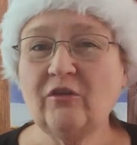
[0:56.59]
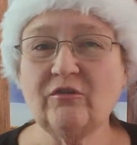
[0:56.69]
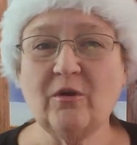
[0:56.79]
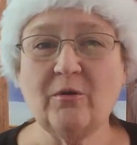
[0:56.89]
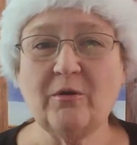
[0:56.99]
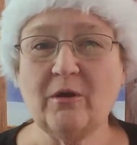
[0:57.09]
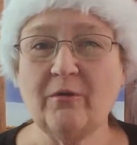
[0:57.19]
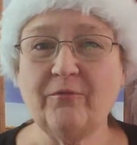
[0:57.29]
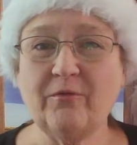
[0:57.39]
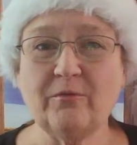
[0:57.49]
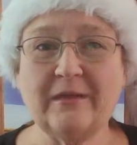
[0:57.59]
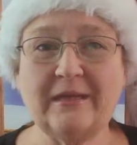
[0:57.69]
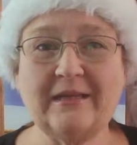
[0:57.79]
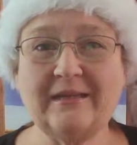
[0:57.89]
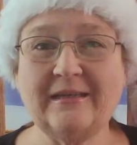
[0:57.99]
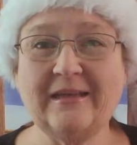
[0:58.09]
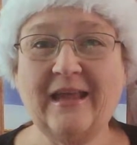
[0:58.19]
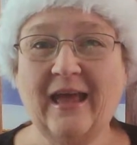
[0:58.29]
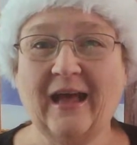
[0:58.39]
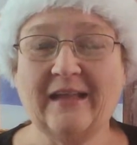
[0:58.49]
So, if you're needing
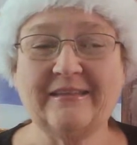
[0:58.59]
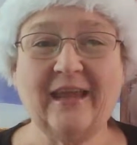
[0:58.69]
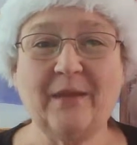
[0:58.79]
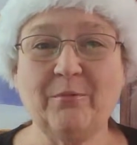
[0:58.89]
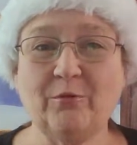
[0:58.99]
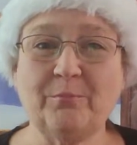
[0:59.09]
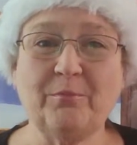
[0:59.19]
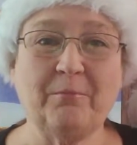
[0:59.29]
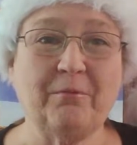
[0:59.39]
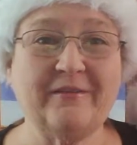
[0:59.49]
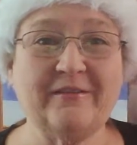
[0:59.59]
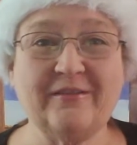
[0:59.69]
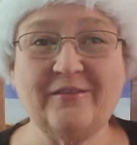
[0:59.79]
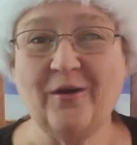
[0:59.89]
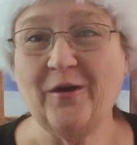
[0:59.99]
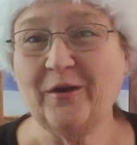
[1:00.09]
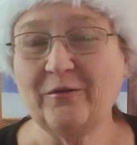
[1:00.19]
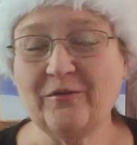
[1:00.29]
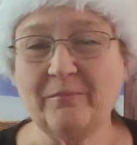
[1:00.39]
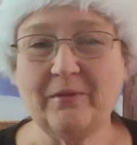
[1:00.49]
a table to put presents on or something